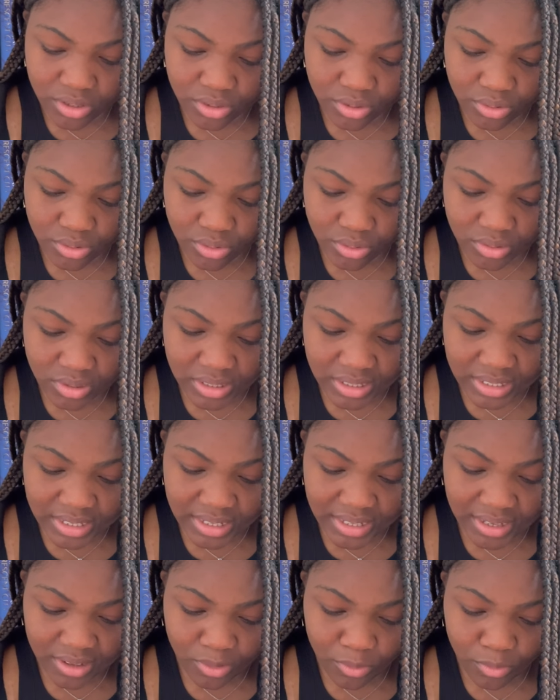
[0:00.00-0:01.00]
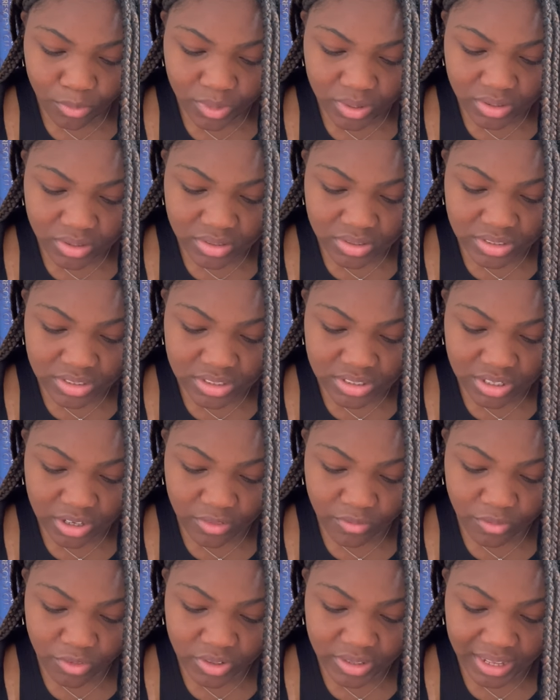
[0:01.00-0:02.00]
Luli will
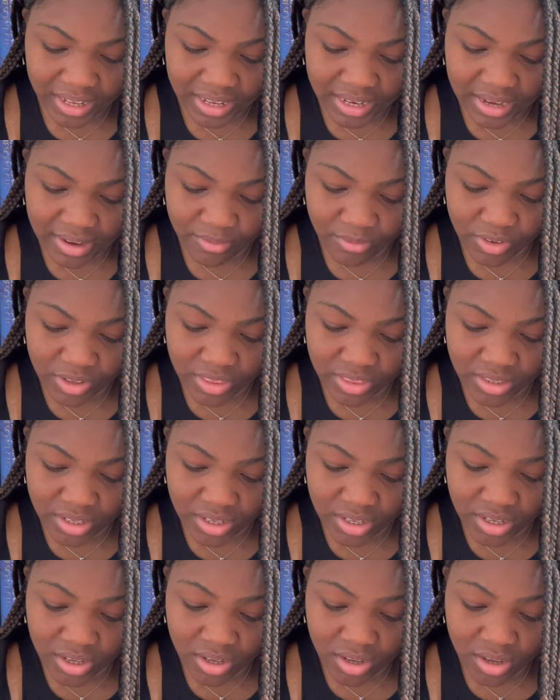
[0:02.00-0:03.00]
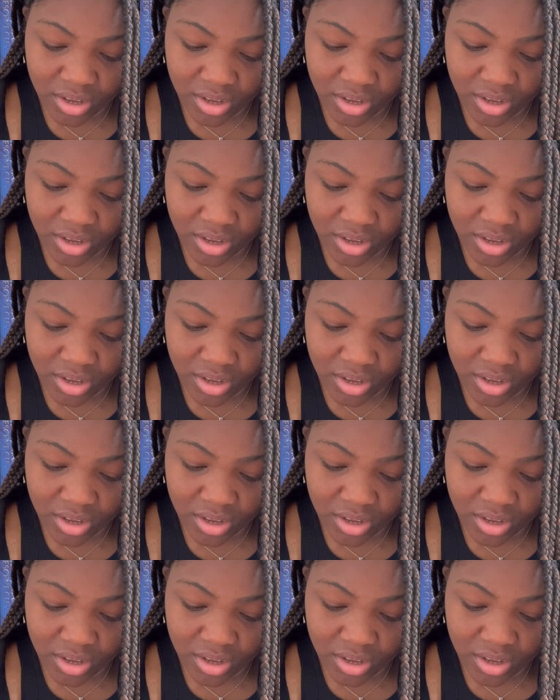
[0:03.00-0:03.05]
discover that everything,